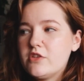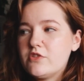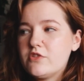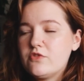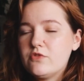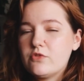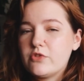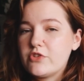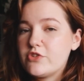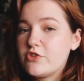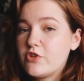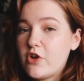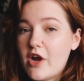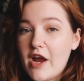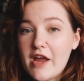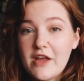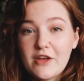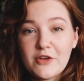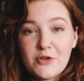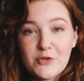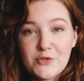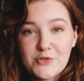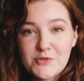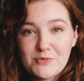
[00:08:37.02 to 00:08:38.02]
or
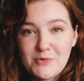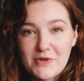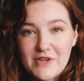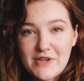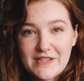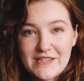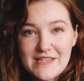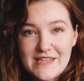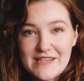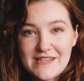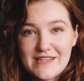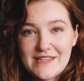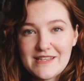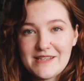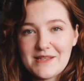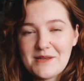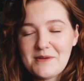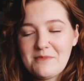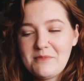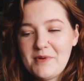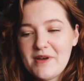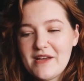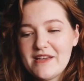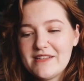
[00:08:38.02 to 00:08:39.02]
triangles when needed,
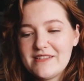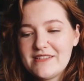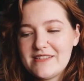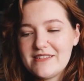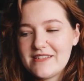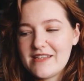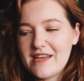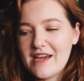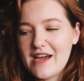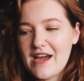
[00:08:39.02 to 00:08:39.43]
but